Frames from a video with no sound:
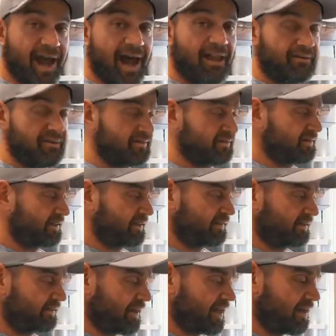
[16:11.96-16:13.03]
calories and things
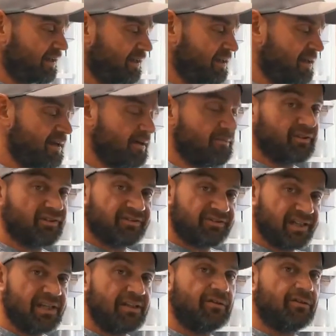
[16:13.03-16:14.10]
like that. But
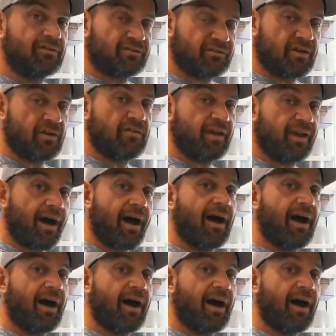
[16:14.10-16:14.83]
single serving